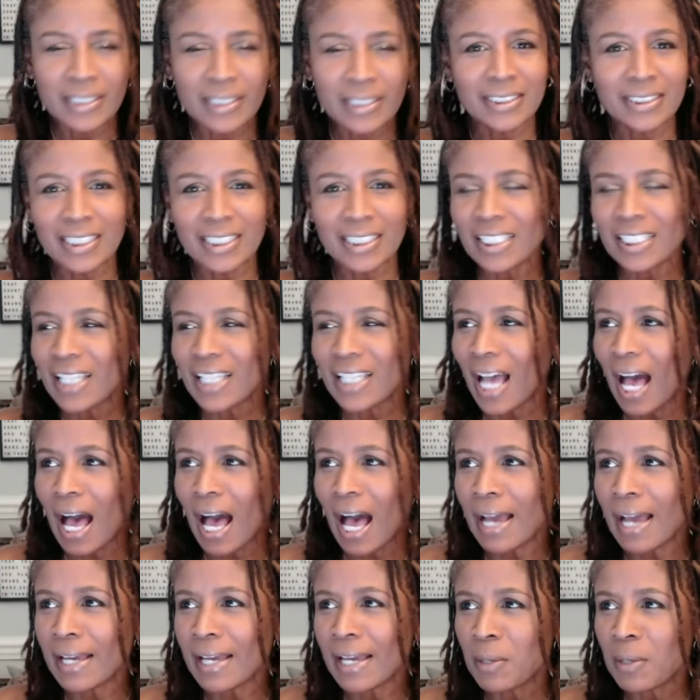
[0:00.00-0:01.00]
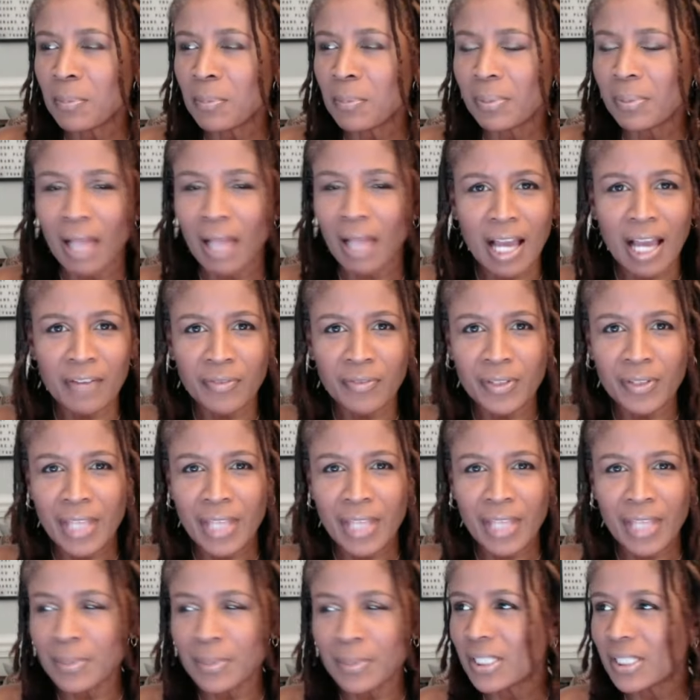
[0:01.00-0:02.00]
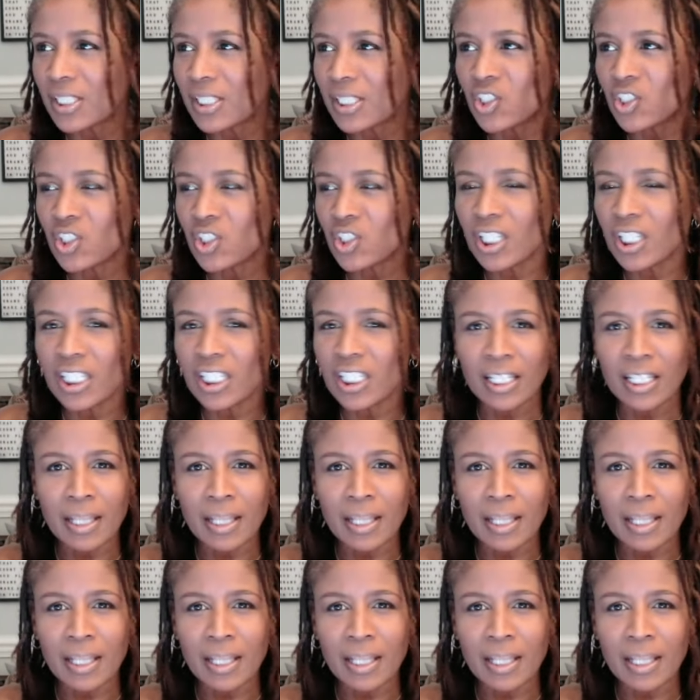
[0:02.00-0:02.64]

Did I apply for that position?